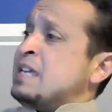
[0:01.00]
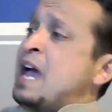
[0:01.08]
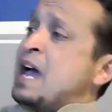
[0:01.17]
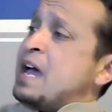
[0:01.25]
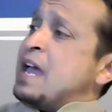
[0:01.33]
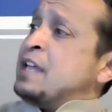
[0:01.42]

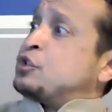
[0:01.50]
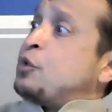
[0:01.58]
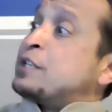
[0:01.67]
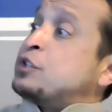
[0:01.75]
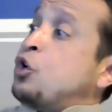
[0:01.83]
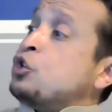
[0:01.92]
Yeah. And so
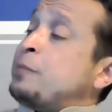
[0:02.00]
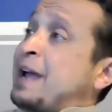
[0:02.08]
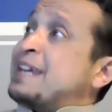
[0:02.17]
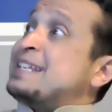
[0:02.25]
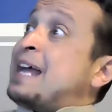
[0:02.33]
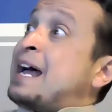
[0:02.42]
I told
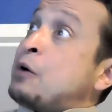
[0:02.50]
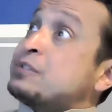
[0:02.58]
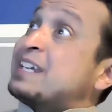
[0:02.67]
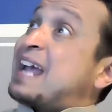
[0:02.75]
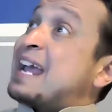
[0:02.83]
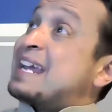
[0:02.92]
him, I
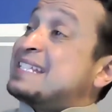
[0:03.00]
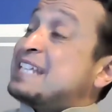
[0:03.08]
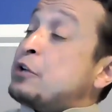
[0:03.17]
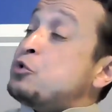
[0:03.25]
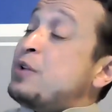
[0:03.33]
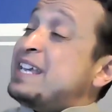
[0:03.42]
was like, I could
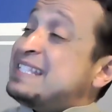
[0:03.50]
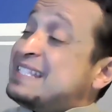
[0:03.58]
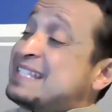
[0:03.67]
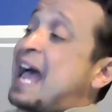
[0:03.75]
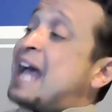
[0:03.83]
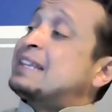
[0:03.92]
tell you
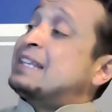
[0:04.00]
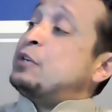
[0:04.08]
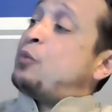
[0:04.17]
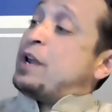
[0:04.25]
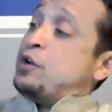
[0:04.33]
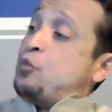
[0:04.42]
exactly
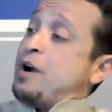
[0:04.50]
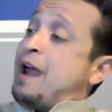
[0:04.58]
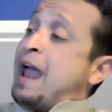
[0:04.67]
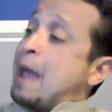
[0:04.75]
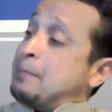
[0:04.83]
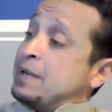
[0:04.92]
when and where it
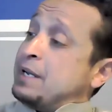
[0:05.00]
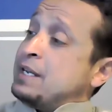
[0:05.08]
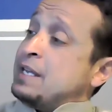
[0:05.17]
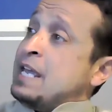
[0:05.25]
happened.